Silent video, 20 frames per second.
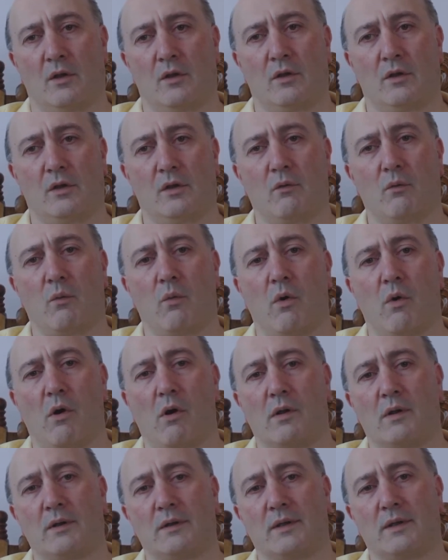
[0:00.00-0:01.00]
the
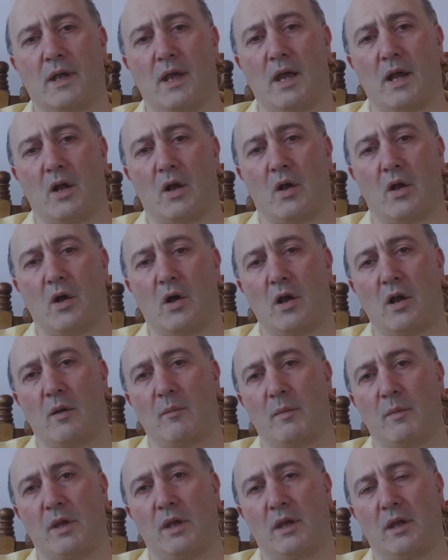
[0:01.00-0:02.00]
world
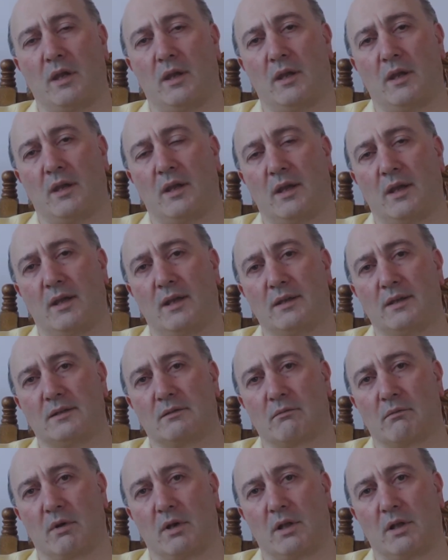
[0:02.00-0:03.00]
economy
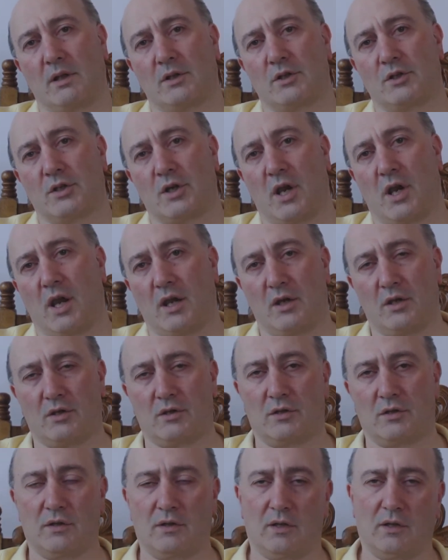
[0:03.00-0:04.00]
is really
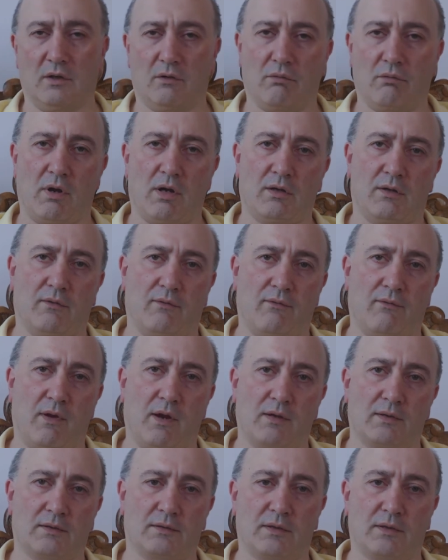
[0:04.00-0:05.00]
changed in
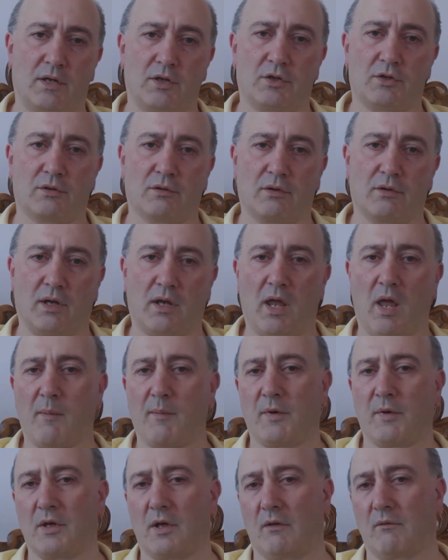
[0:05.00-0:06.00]
21st century.
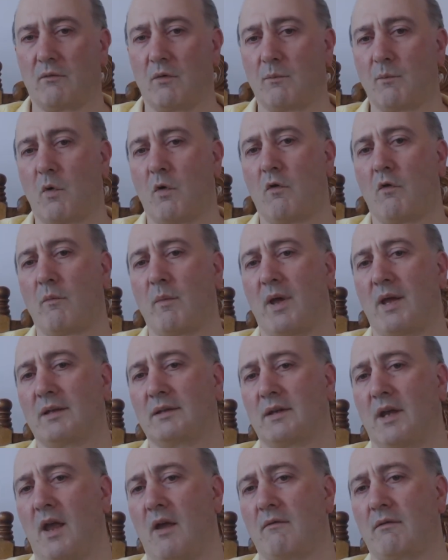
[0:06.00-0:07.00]
Capital
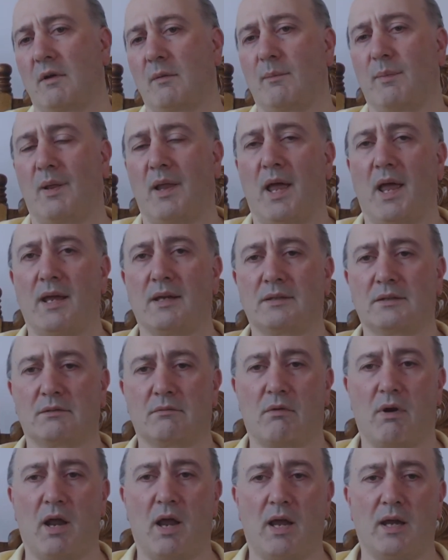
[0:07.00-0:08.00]
movements have replaced
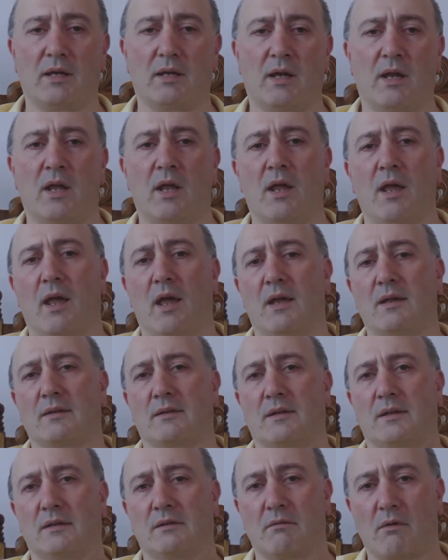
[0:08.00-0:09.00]
trade
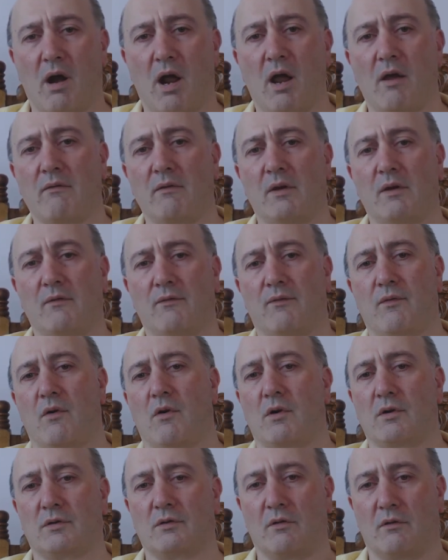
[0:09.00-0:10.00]
as the driving
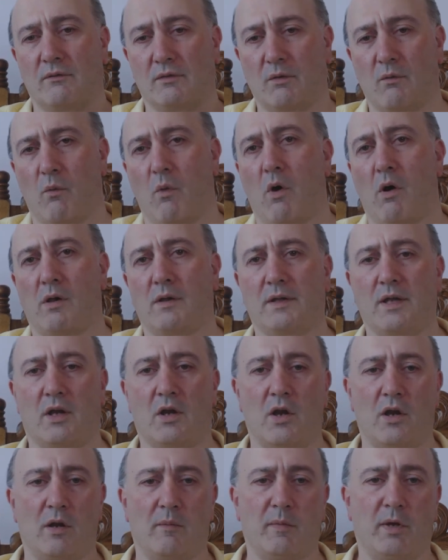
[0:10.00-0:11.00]
force of the world
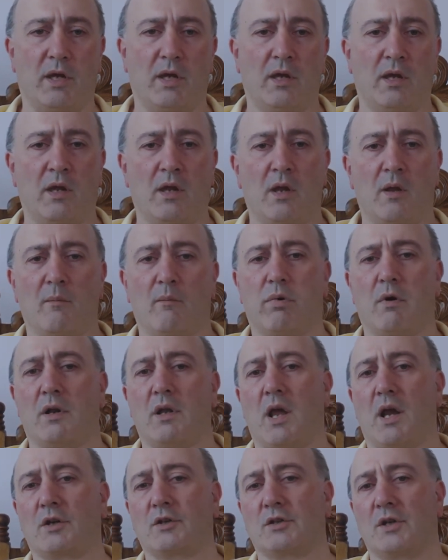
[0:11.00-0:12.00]
economy.
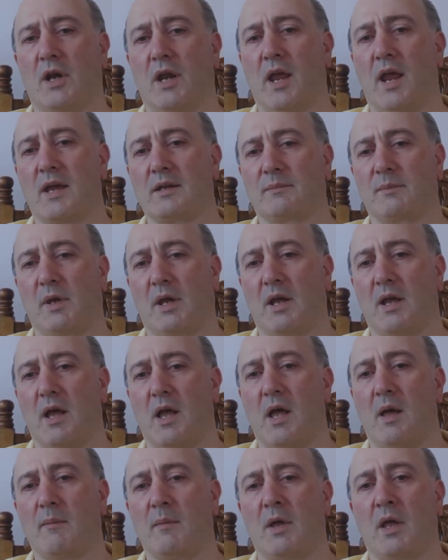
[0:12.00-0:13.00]
Production has
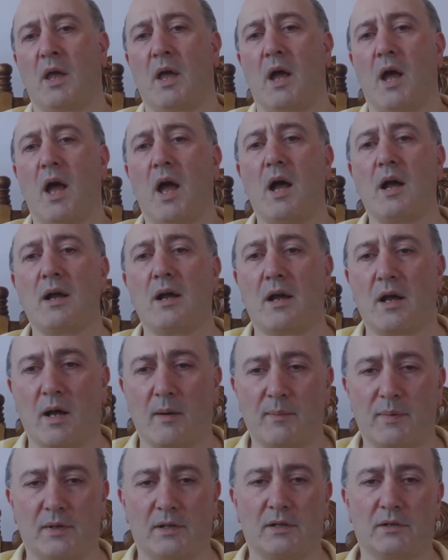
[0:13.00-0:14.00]
become
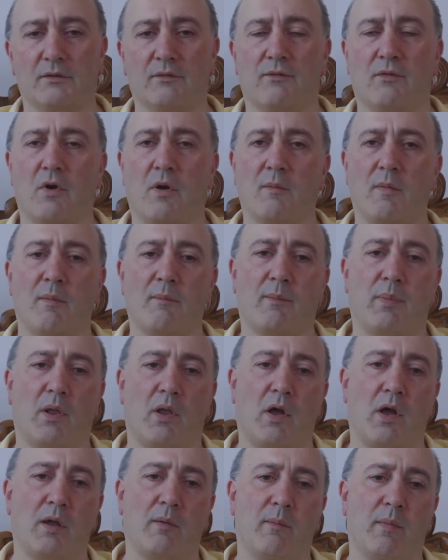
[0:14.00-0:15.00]
uncoupled from
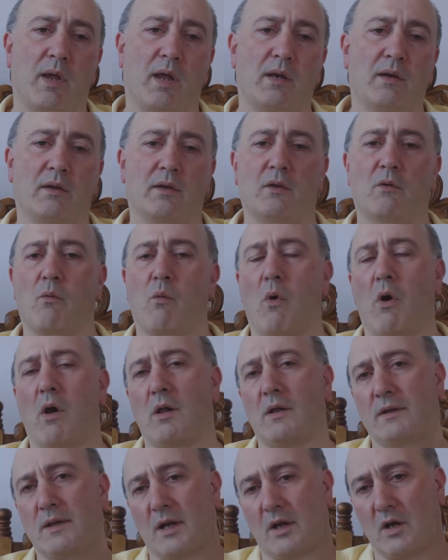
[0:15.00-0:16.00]
employment. The
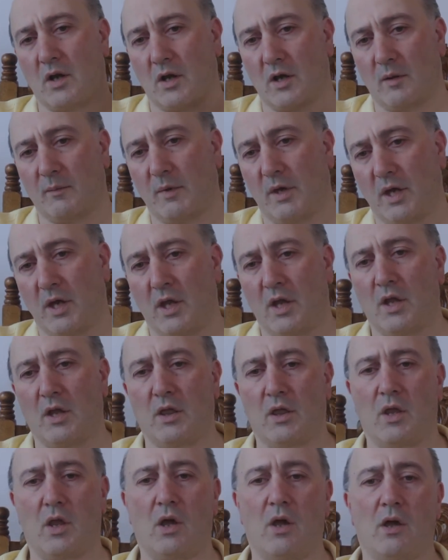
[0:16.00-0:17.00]
world economy,
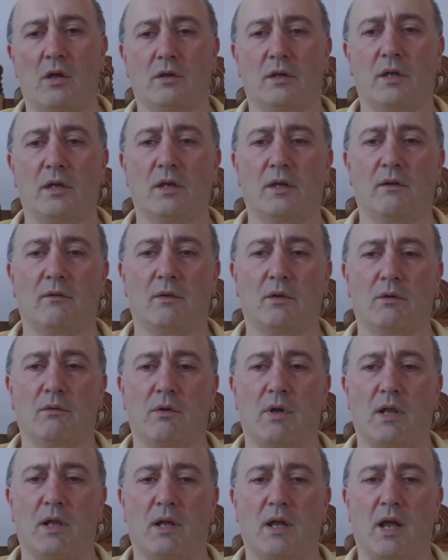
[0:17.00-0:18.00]
not
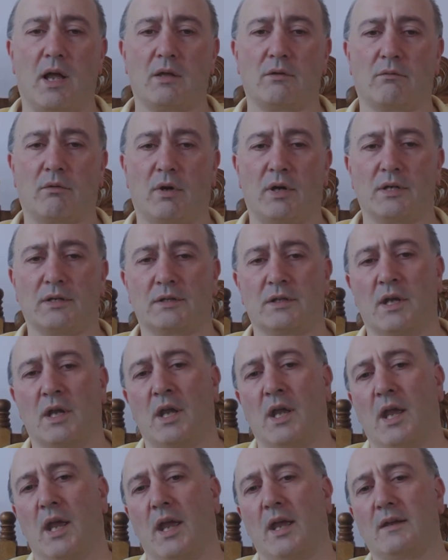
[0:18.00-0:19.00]
individual countries,
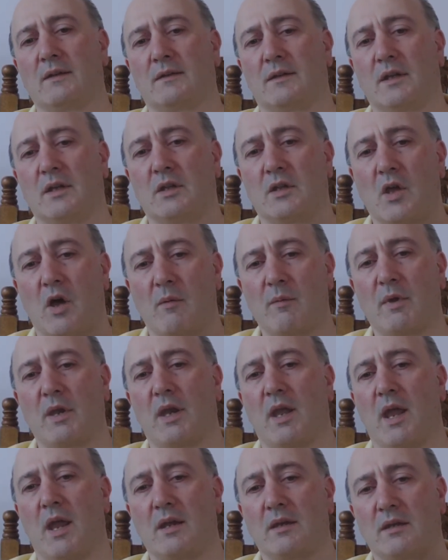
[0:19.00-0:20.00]
is the
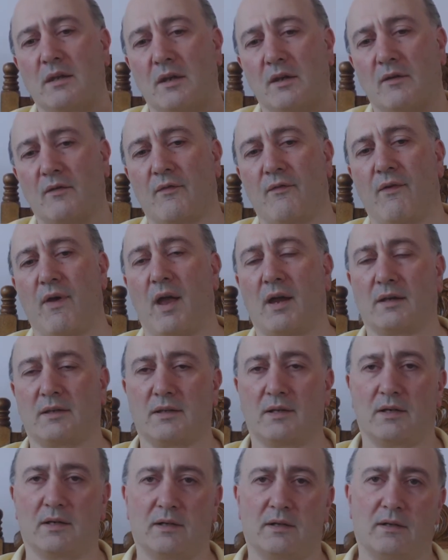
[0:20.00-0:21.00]
dominating
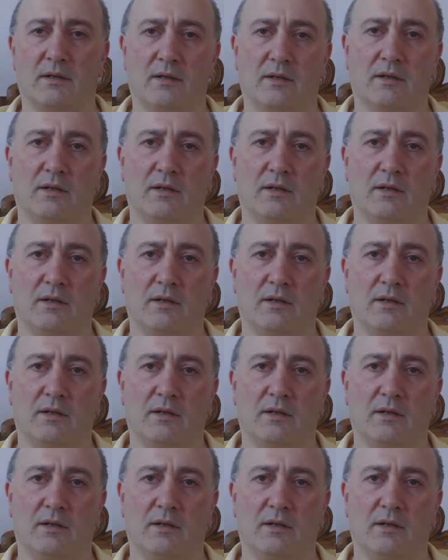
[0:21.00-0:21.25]
factor